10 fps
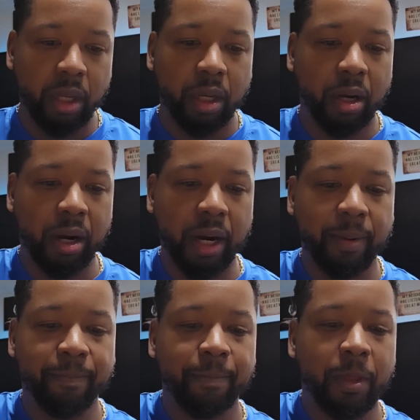All right.
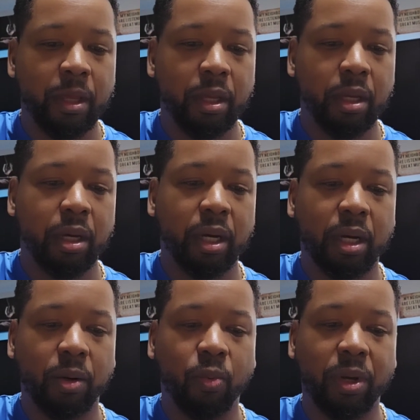
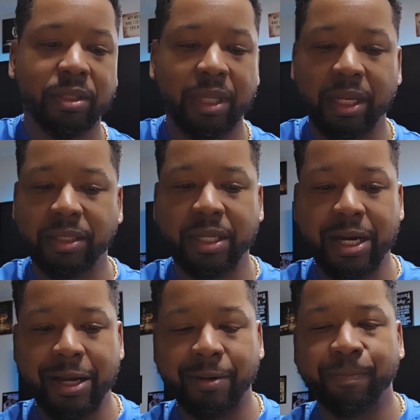Once that is
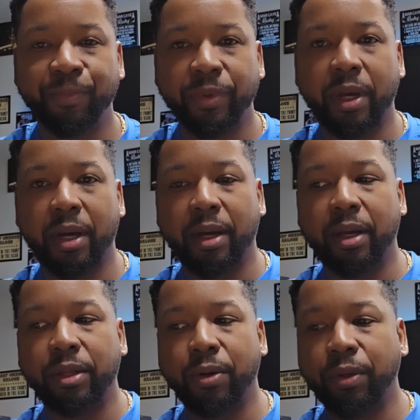done,
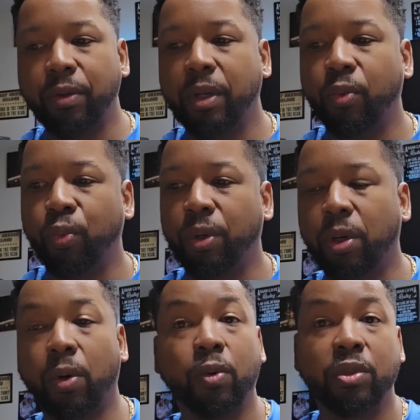your unit will
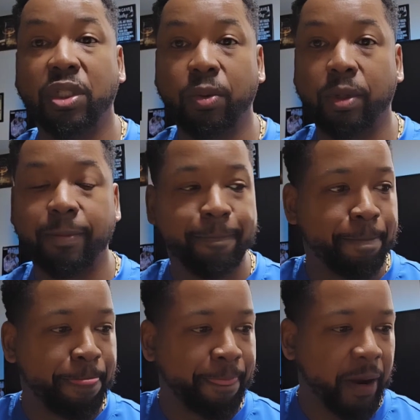hold zero.
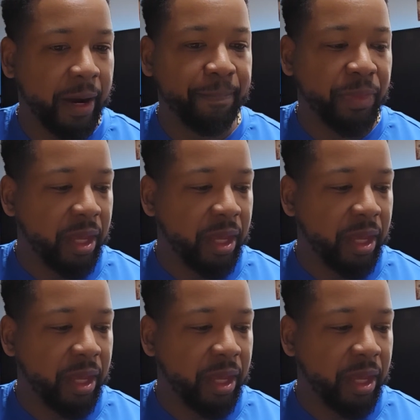All right.